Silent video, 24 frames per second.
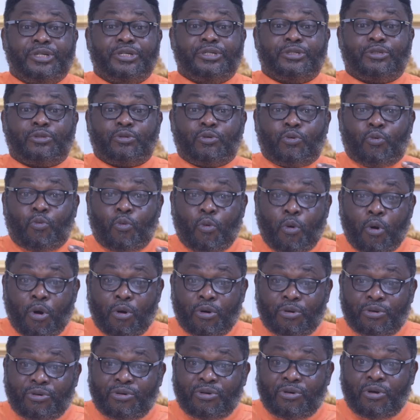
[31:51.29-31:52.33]
is
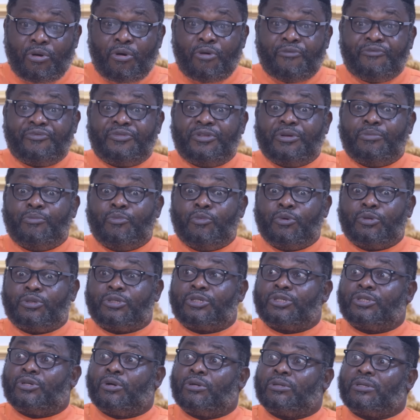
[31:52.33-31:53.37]
one of the
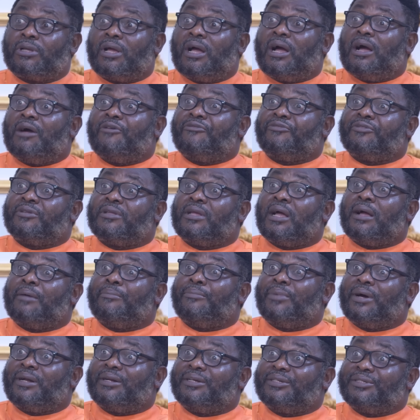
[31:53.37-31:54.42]
most sought
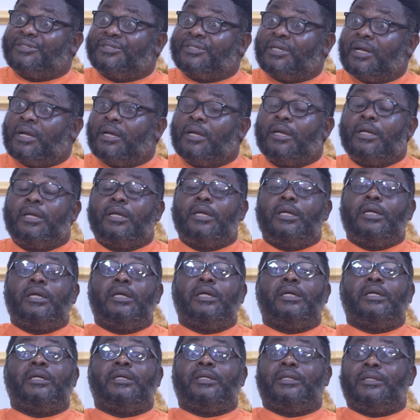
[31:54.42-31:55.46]
after barristers
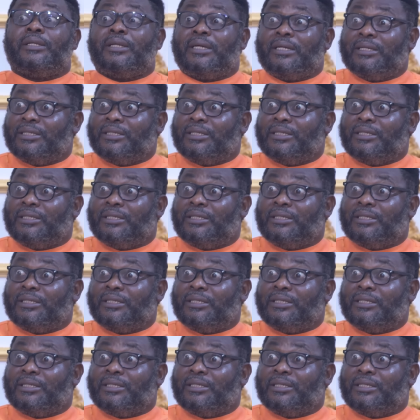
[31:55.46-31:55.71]
in